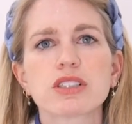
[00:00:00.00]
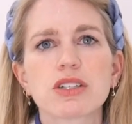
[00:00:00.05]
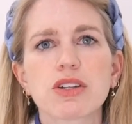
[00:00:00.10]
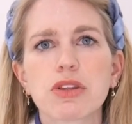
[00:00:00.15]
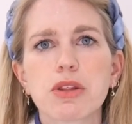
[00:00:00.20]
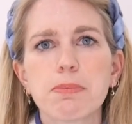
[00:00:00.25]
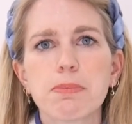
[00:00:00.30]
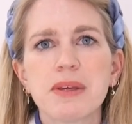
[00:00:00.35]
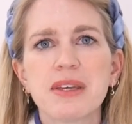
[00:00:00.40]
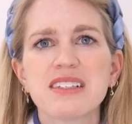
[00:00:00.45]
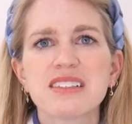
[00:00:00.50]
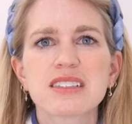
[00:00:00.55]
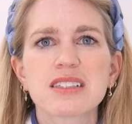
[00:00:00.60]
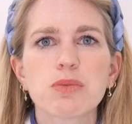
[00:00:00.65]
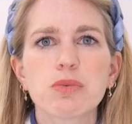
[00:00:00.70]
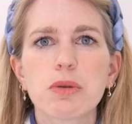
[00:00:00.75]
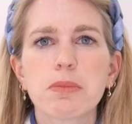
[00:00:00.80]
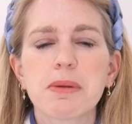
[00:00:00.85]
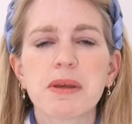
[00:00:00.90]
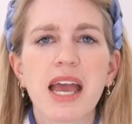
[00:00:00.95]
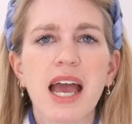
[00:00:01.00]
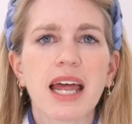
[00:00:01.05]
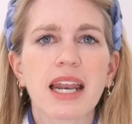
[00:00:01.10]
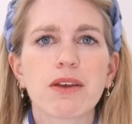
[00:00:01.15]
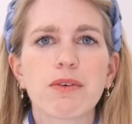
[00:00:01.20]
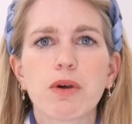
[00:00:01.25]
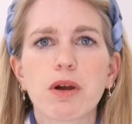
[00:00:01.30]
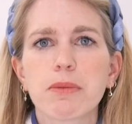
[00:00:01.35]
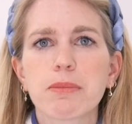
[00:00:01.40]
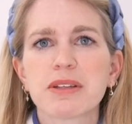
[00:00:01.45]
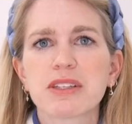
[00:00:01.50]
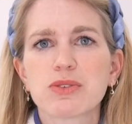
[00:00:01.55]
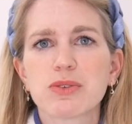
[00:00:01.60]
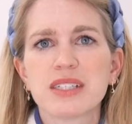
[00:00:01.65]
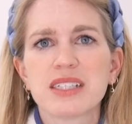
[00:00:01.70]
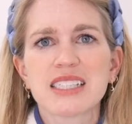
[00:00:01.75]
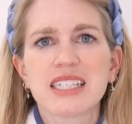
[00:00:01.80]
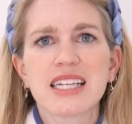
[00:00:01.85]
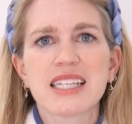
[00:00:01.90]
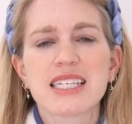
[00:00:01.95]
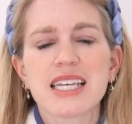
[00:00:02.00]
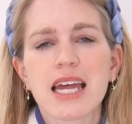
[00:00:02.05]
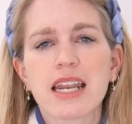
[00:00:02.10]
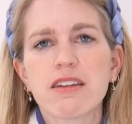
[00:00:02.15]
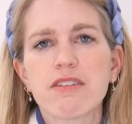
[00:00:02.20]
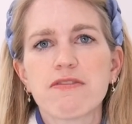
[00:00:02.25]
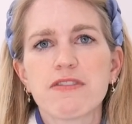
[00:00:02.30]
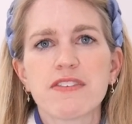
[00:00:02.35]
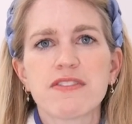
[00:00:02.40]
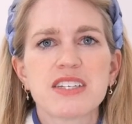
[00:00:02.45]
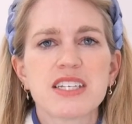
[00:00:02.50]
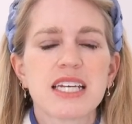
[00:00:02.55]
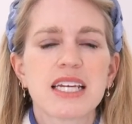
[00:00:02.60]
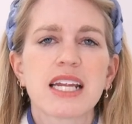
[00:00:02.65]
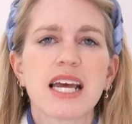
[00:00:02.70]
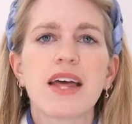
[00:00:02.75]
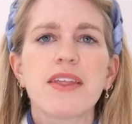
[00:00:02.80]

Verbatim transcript: So the pizza would be anywhere between say 10 to 15.